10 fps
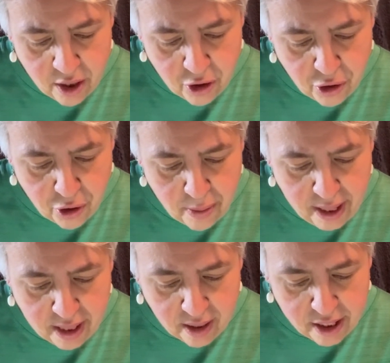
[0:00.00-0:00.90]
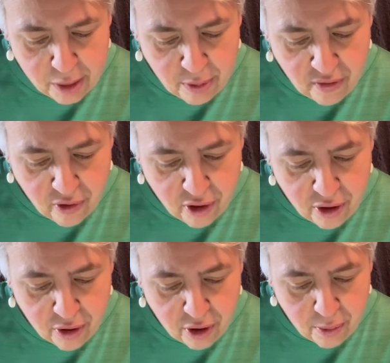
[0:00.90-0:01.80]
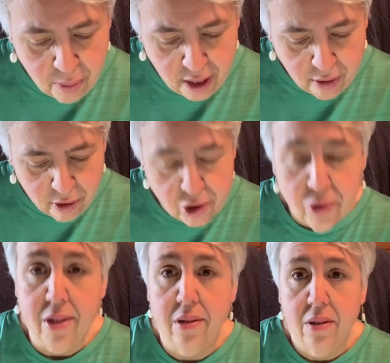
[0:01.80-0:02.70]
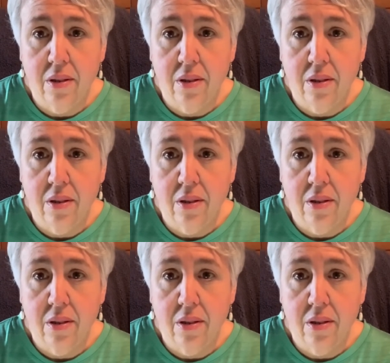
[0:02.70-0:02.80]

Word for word: Do you make a list before you go buy groceries?